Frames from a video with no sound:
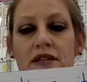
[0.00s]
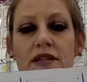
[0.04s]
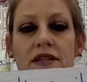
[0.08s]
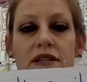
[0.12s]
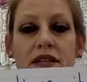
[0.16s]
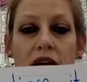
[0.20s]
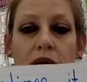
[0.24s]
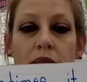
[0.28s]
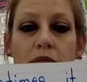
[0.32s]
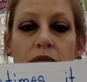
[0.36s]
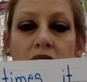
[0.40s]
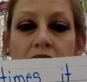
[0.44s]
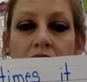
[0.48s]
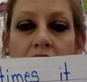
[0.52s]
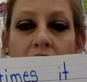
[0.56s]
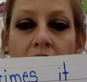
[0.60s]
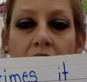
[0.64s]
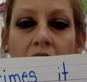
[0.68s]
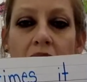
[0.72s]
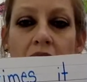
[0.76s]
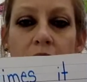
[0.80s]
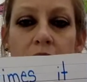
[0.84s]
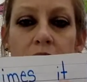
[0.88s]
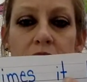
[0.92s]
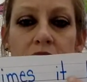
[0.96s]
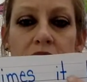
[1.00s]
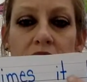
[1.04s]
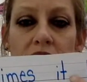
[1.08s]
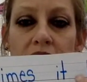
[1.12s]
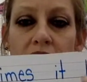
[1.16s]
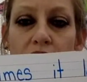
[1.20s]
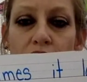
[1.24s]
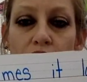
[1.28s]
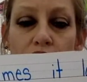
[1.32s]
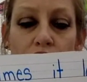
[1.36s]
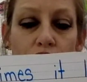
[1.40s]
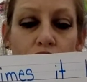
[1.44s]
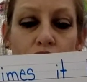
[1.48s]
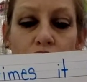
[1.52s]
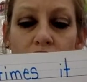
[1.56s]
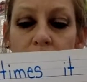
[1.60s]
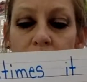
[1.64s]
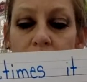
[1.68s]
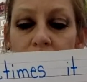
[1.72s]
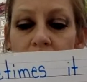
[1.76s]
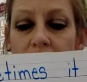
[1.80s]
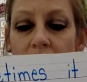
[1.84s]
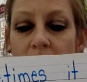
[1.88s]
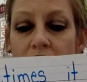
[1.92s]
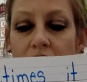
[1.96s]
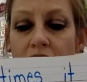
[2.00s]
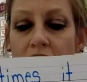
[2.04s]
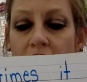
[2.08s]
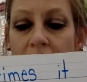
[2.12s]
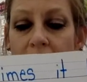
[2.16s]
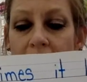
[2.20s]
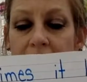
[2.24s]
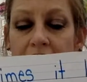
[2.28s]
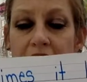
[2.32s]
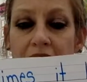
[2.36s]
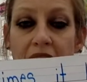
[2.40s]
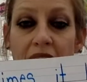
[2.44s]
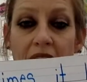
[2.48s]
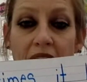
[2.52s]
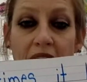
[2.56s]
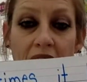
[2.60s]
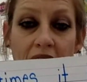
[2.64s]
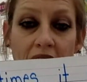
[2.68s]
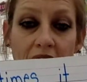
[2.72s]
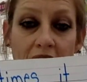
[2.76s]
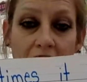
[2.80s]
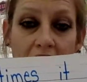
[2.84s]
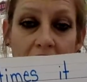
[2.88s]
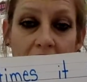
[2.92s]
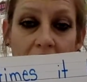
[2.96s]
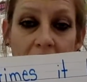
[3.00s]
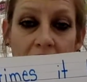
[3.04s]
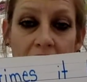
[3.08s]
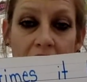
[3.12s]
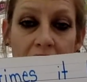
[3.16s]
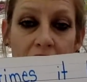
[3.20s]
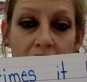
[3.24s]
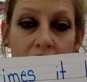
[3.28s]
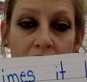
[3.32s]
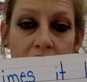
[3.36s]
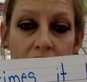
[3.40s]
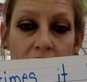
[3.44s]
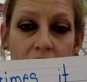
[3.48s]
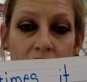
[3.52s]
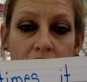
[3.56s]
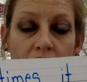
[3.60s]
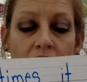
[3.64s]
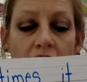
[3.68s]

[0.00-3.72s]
Sometimes it looked like a,